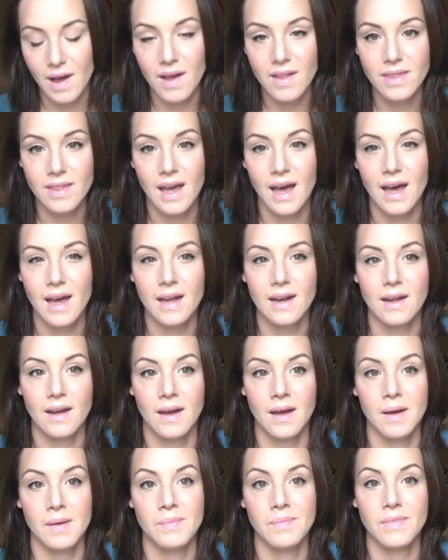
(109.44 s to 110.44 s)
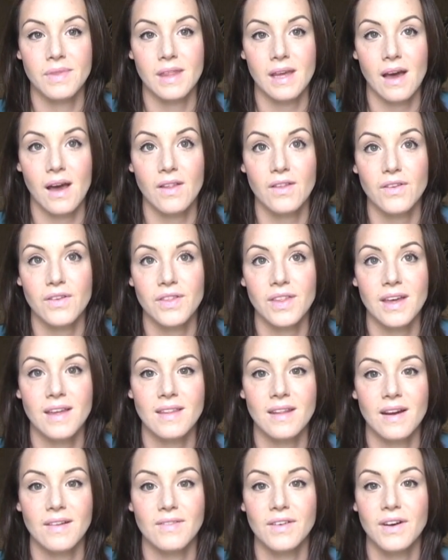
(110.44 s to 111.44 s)
that, the other thing
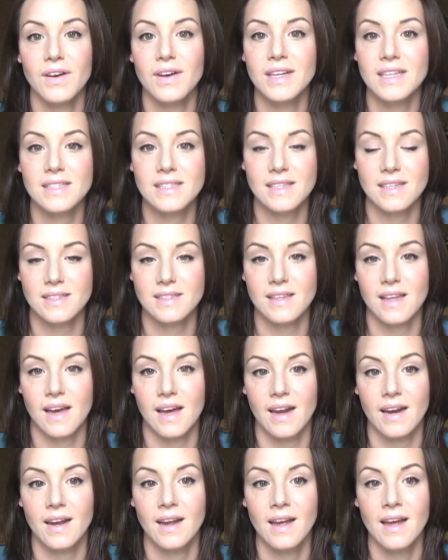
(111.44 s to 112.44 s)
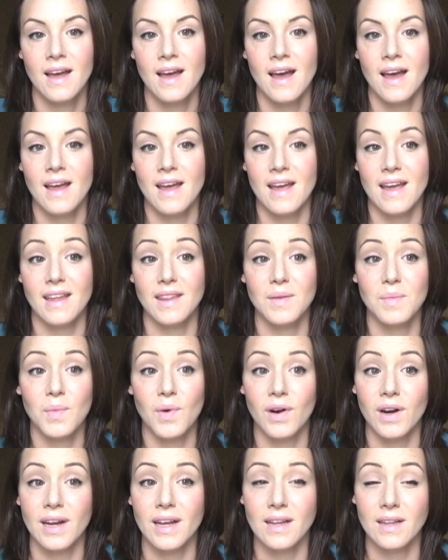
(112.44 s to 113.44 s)
that I've noticed is that in the
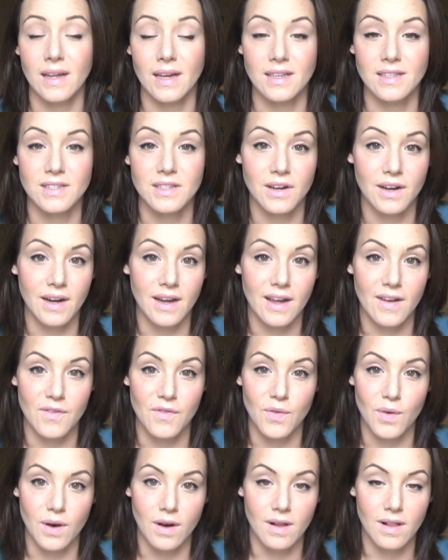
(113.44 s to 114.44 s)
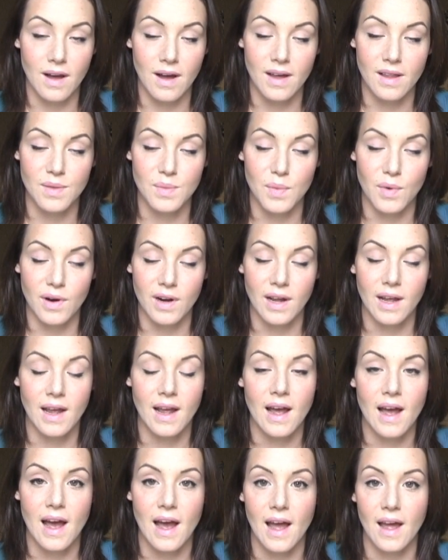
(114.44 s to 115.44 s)
morning, starting at 4 o'clock in the
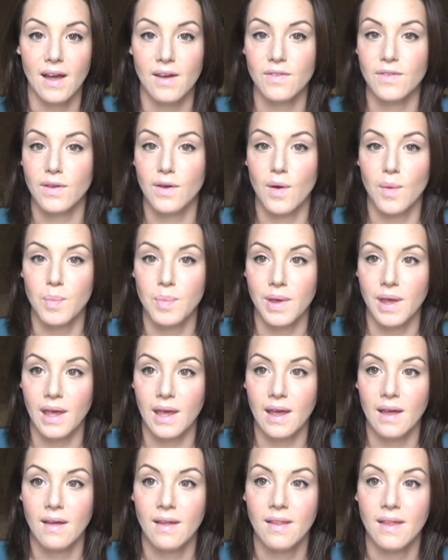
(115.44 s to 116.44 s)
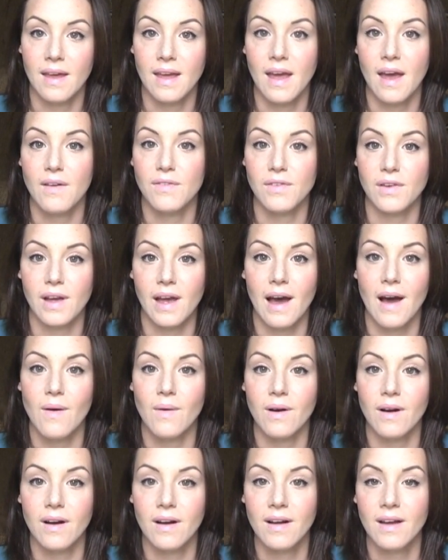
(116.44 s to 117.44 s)
morning, I have to go pee every
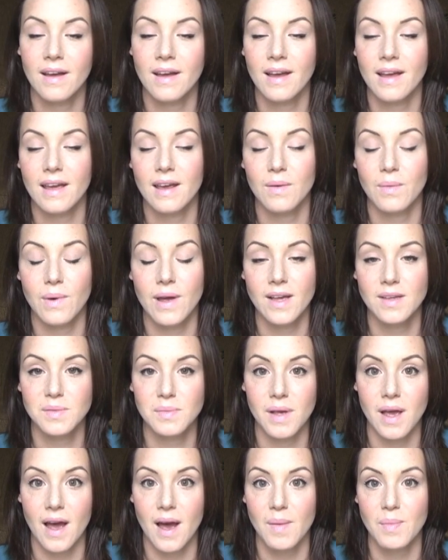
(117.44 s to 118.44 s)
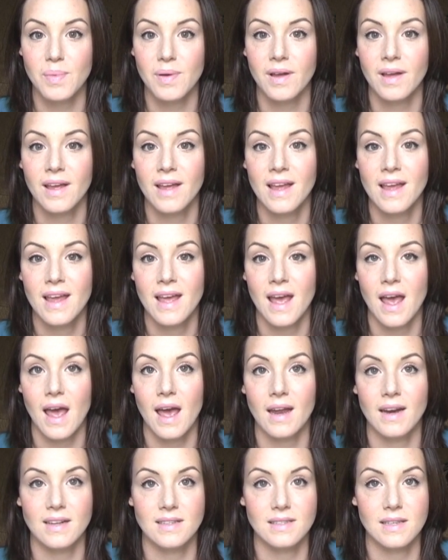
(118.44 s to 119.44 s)
hour. It wakes me up,
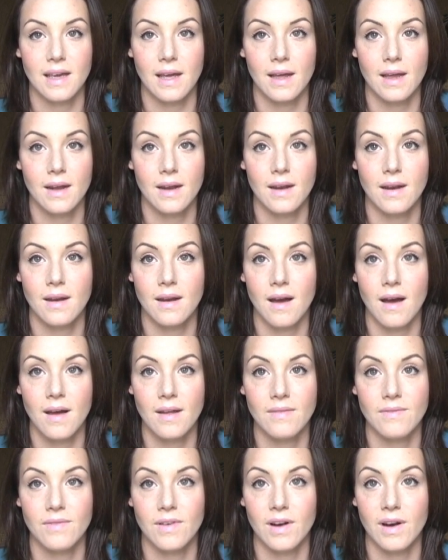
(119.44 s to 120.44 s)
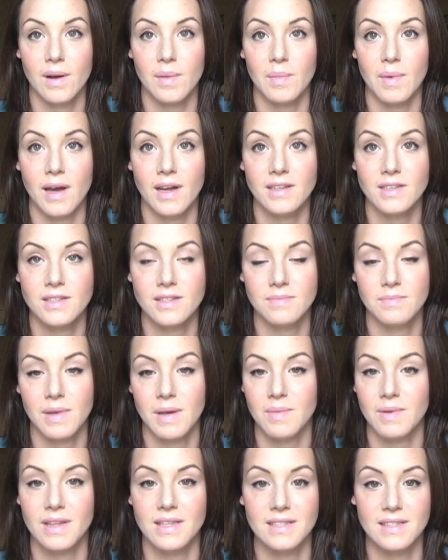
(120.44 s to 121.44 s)
and it's not very much.
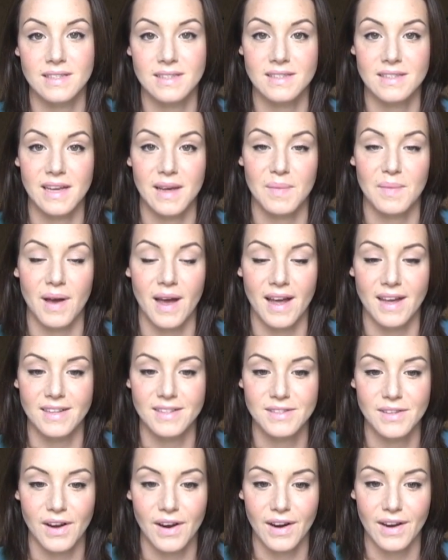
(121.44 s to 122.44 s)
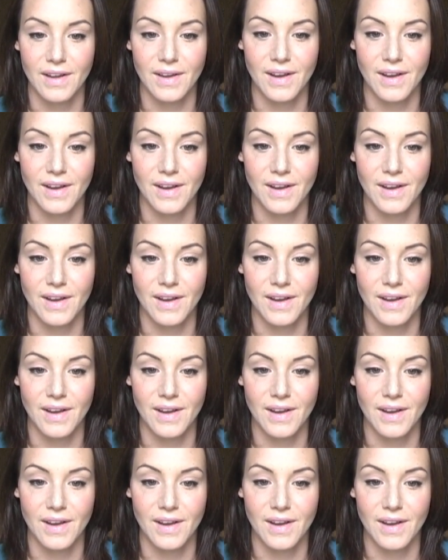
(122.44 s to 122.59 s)
Maybe this is TMI, sorry you